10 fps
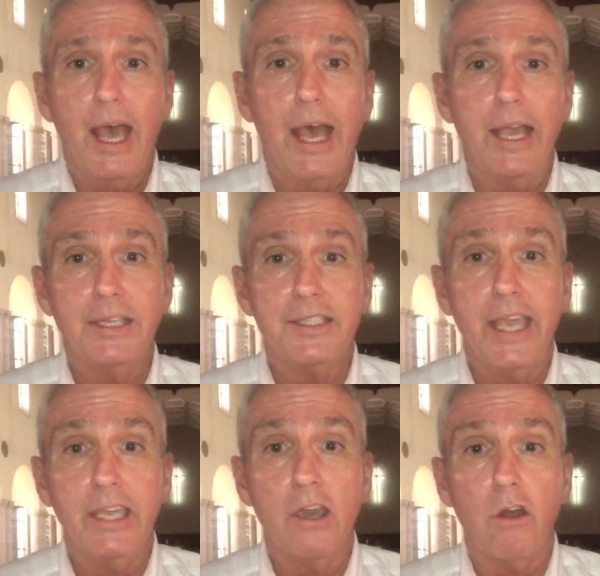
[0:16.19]
I
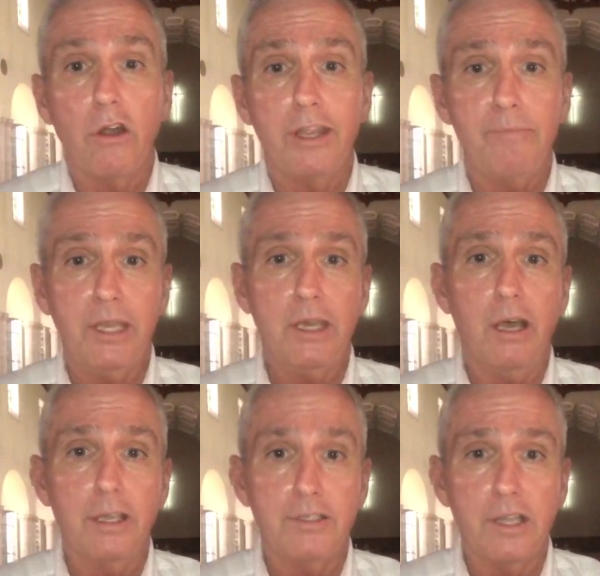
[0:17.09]
say guarded
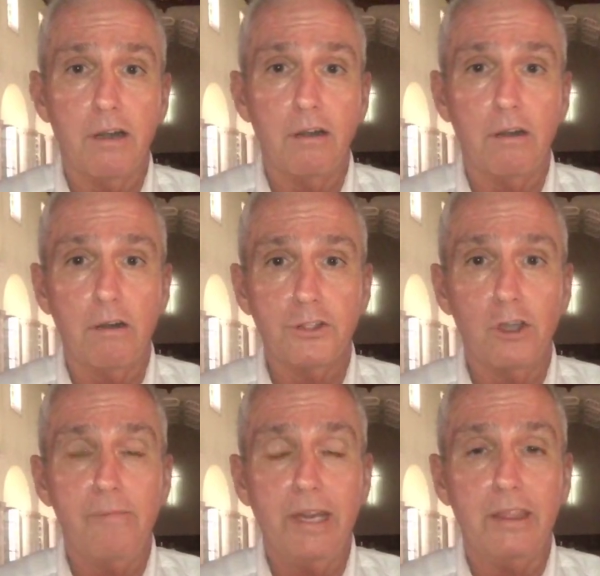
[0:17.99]
because there are
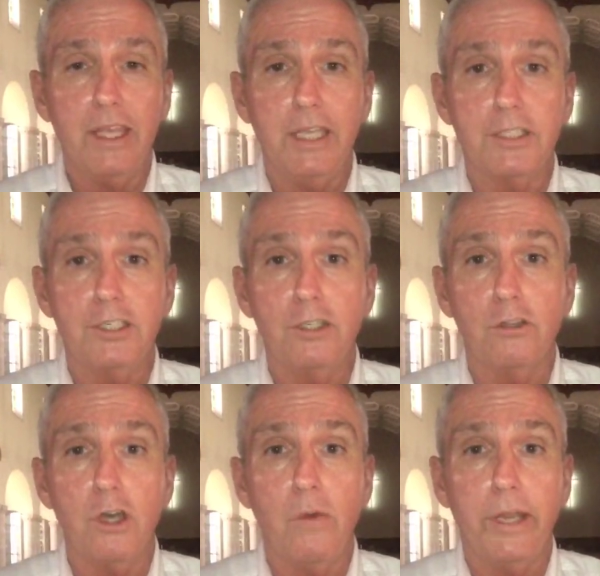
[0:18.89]
so many things
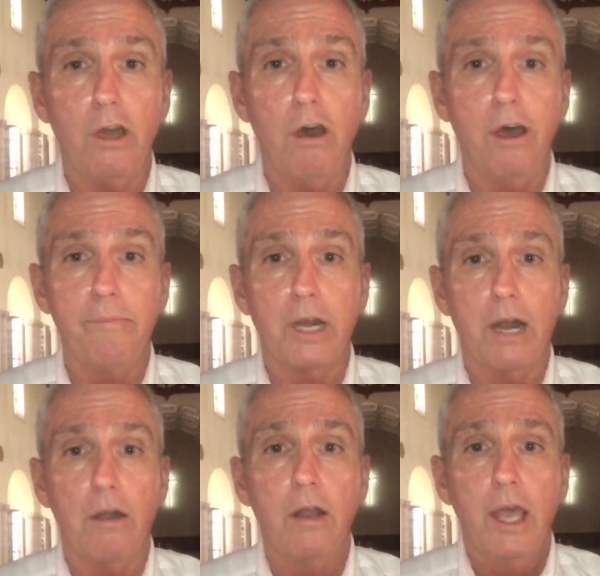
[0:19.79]
still going on, but
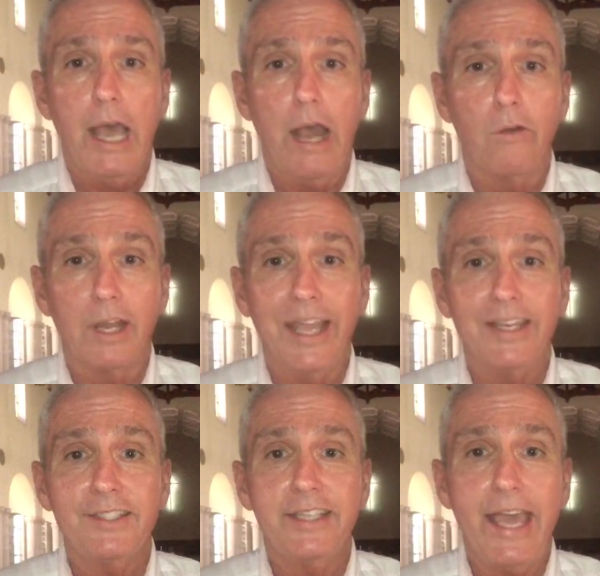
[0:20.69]
our
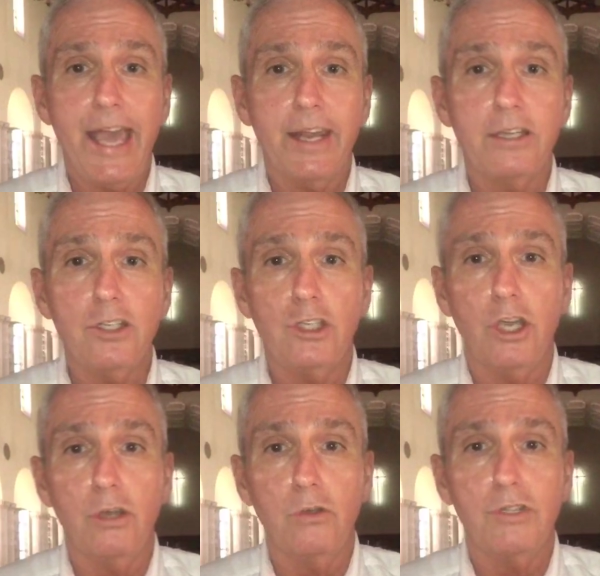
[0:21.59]
latest data
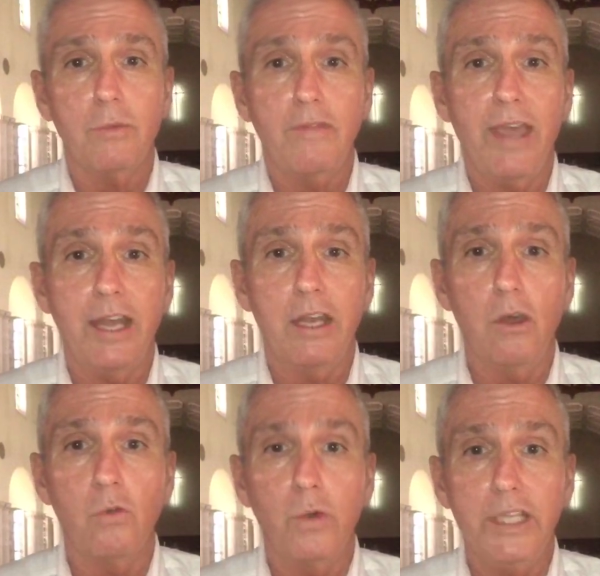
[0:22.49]
shows that we've had
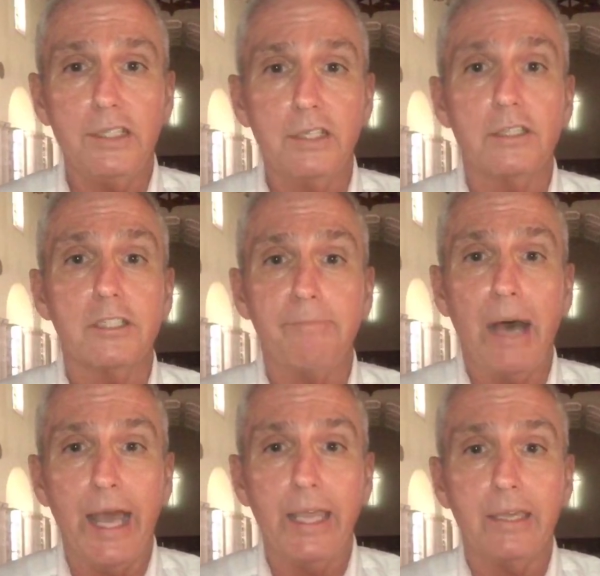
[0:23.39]
no recent
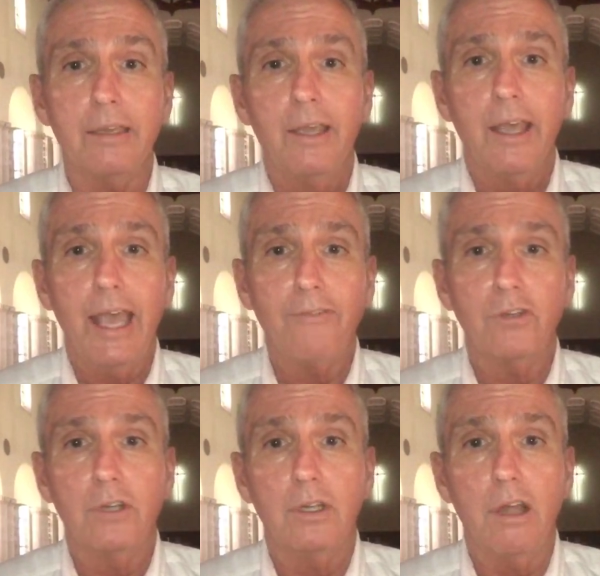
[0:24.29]
spike
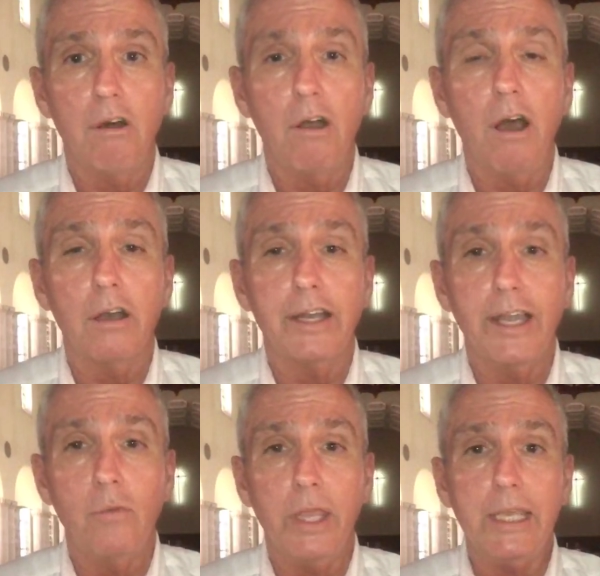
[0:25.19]
after a long
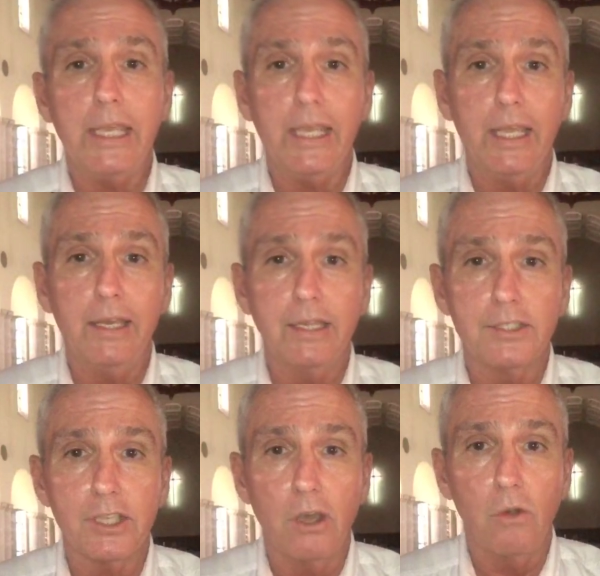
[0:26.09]
holiday weekend,
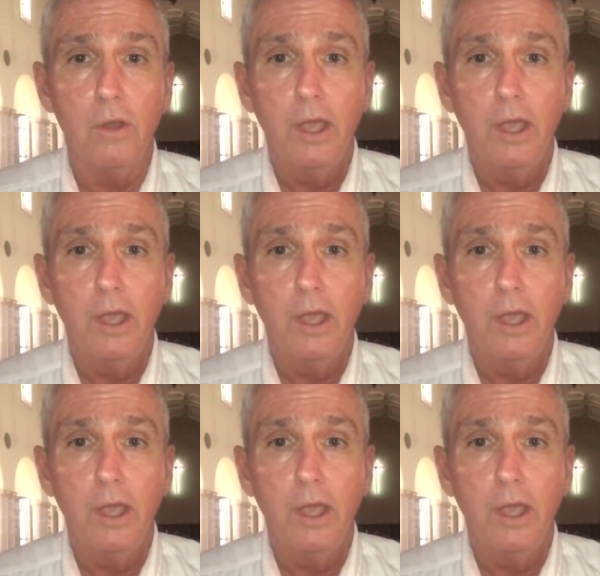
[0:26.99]
and so